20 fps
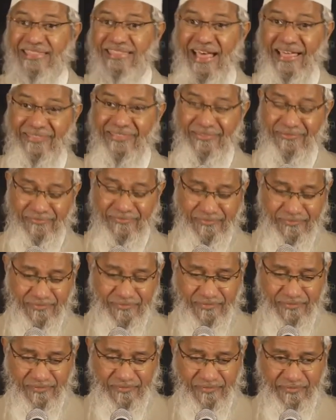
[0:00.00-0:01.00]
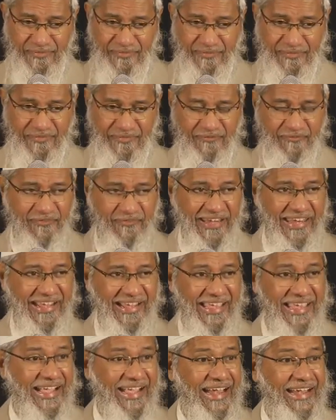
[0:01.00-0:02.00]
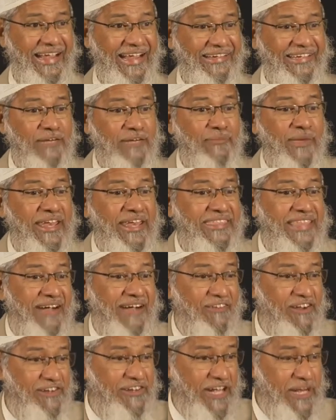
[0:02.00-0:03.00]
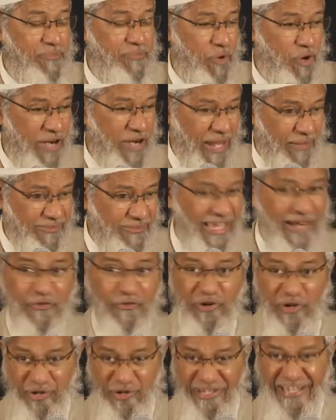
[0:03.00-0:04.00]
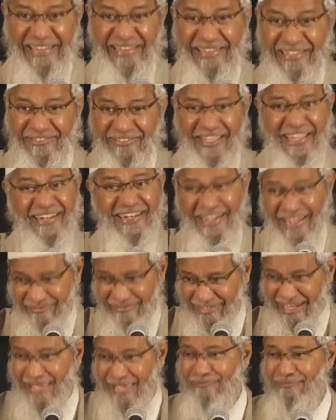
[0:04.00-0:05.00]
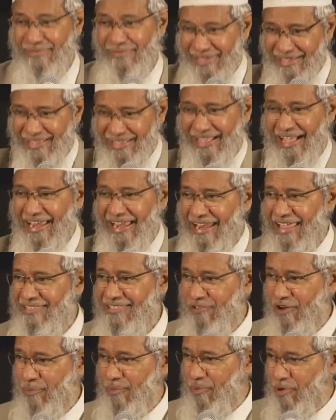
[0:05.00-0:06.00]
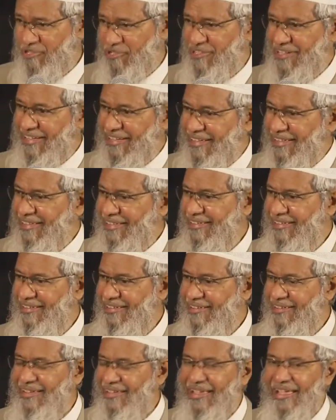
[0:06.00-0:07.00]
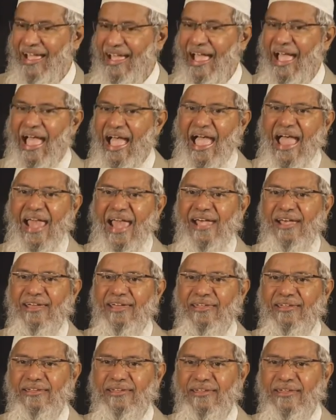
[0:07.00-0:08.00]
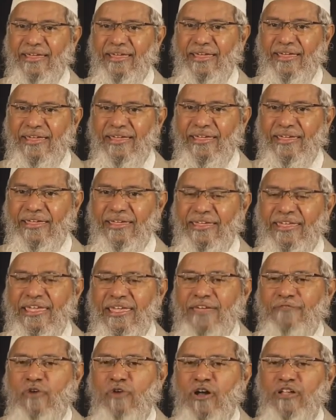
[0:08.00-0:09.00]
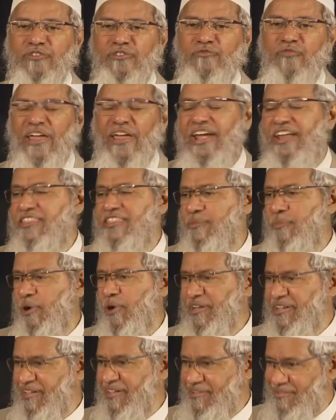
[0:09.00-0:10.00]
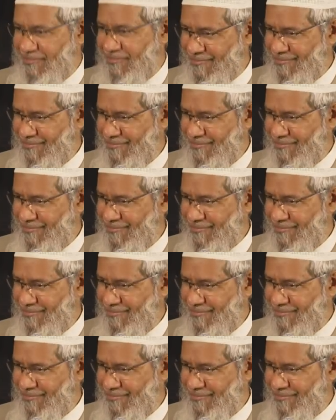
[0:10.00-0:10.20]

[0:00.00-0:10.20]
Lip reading: Didad, when he conducted many dawah training programs, and I wanted to tell this, I didn't have time, Allah has given opportunity. And he was very disappointed.